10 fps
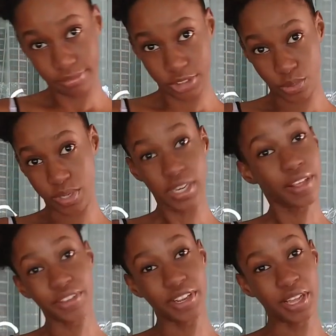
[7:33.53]
So
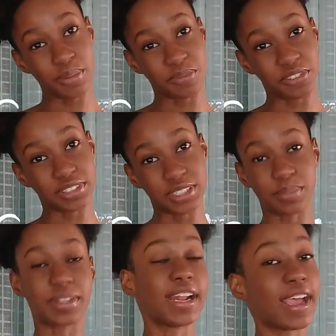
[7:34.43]
another helpful
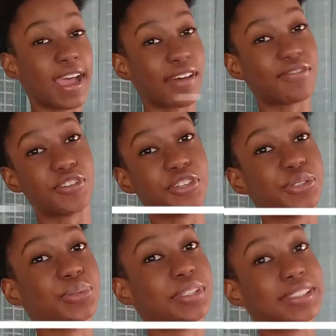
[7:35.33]
tip that I have for you